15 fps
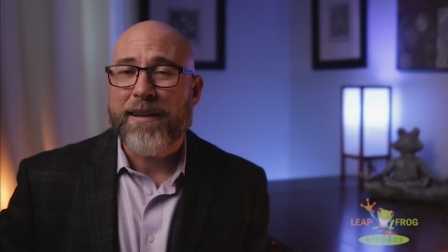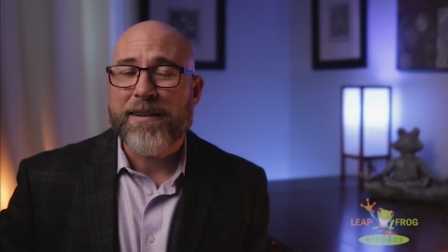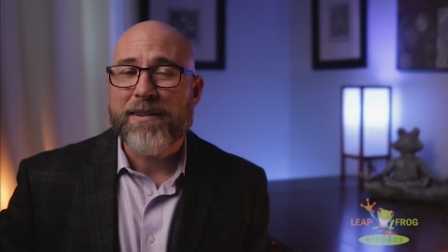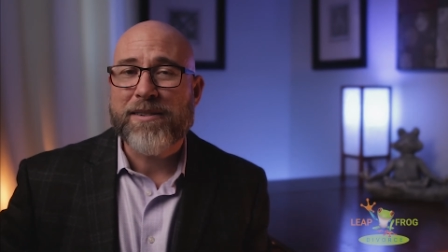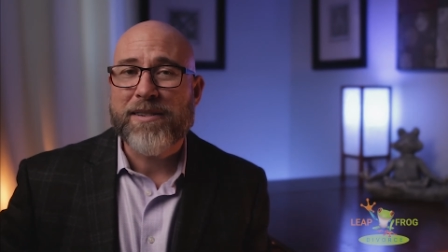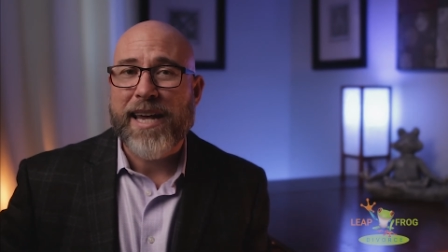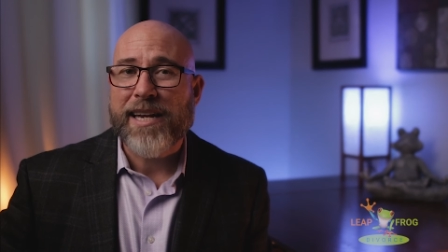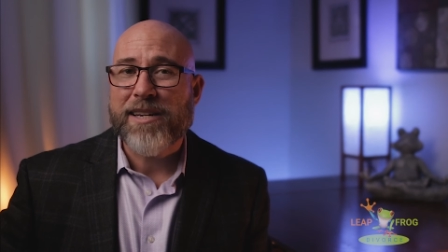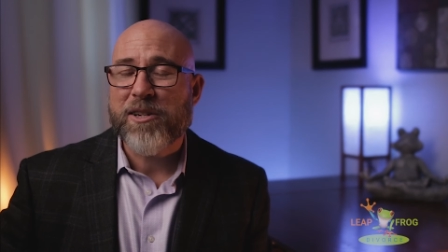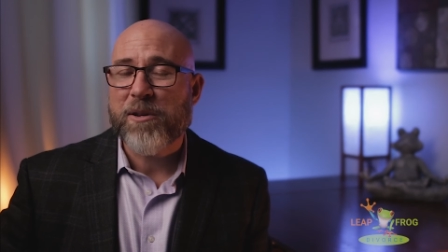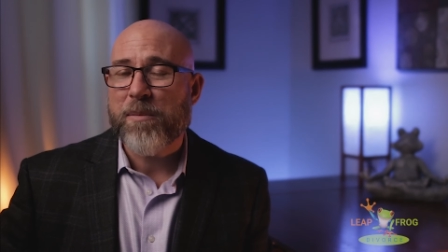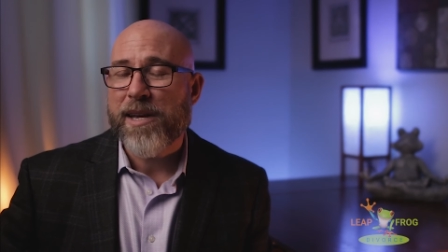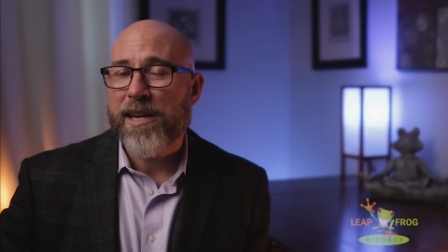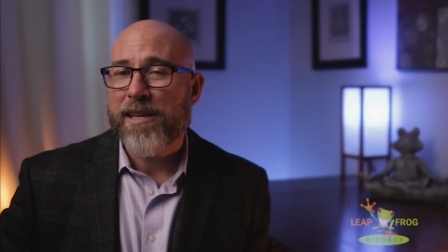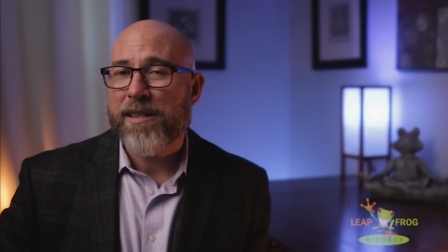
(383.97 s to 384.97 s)
say to
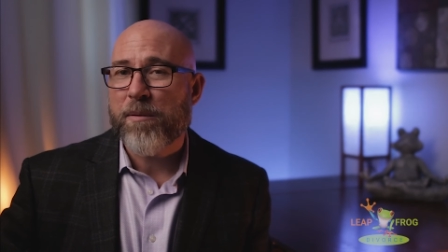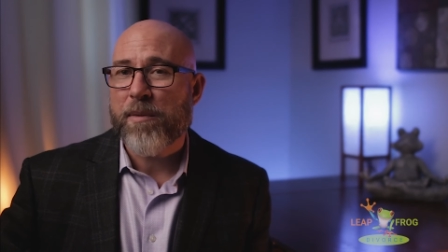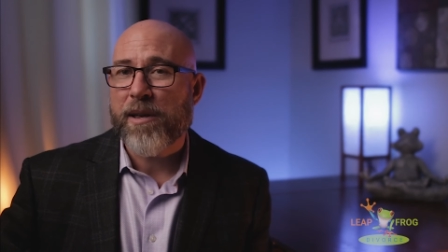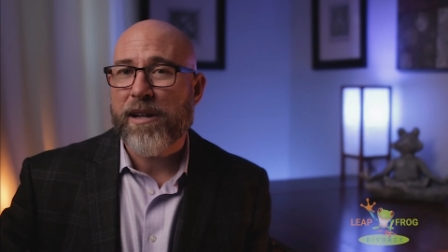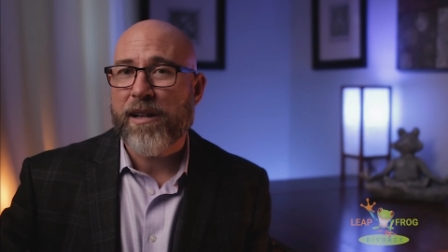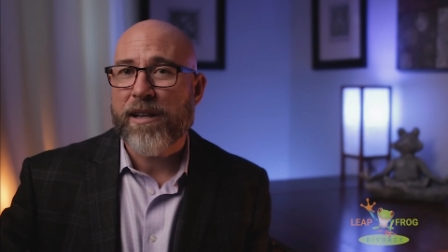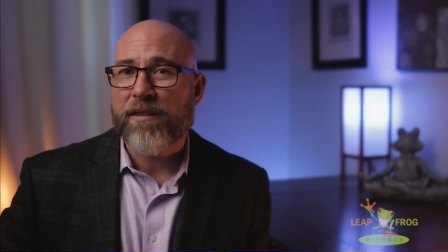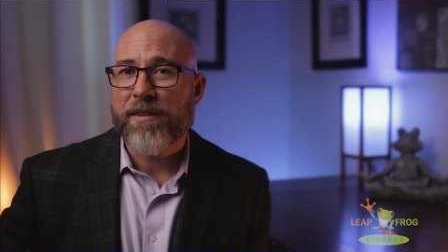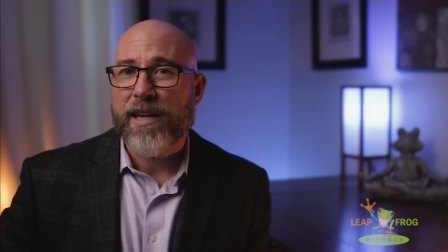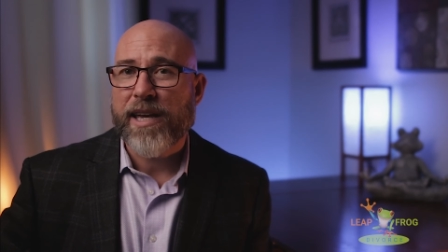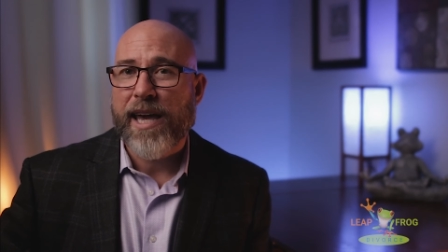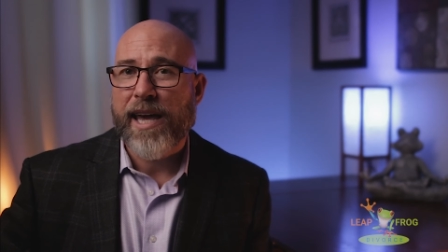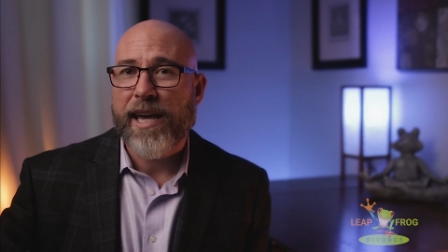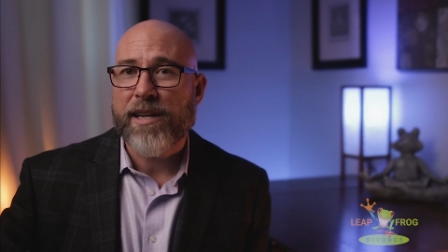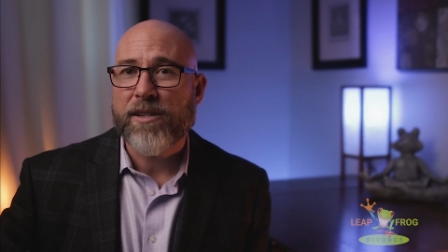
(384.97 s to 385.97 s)
me in the middle of a
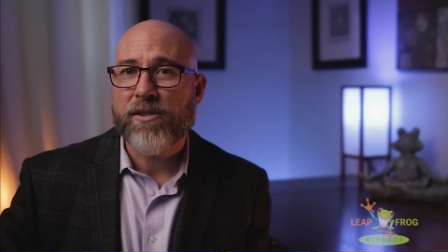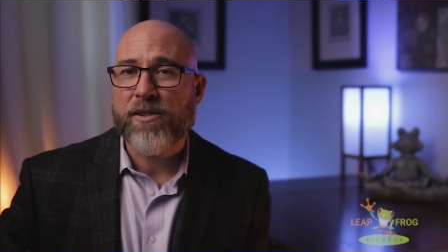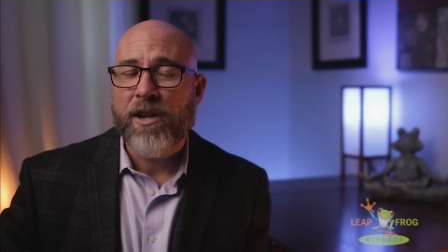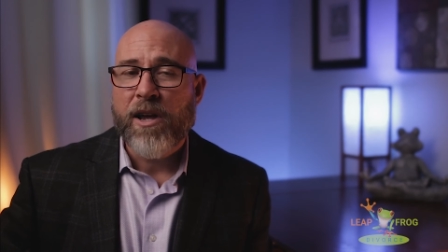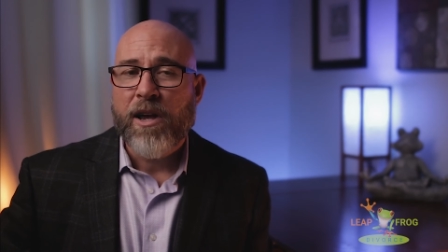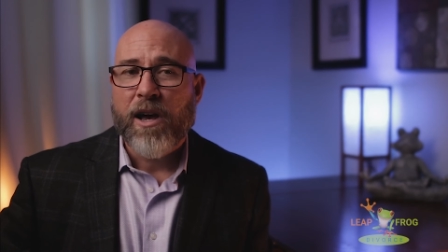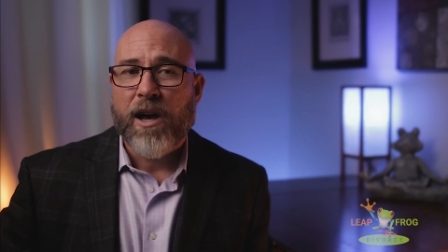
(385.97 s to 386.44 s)
case,